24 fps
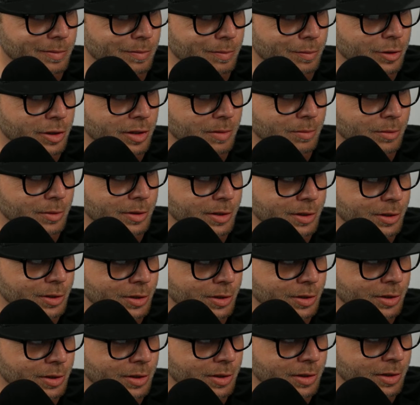
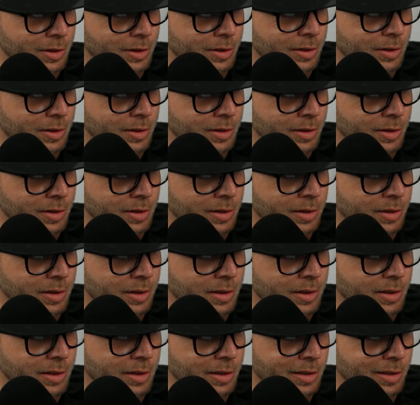Publish.
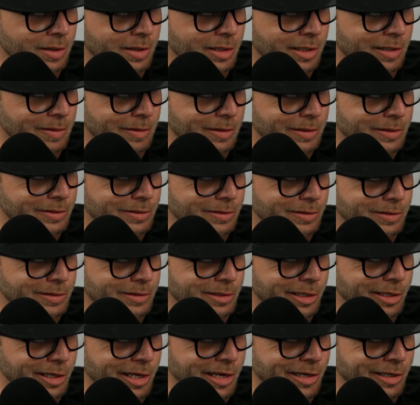And let's
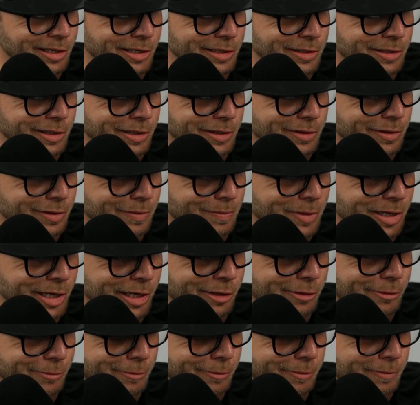say I need the
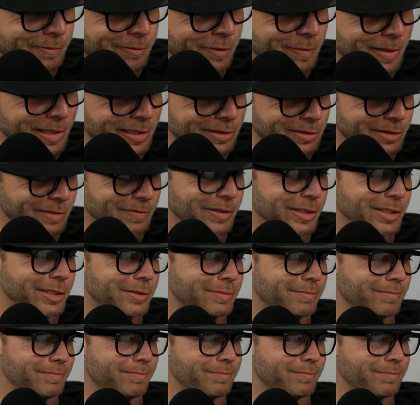manual for my Civic.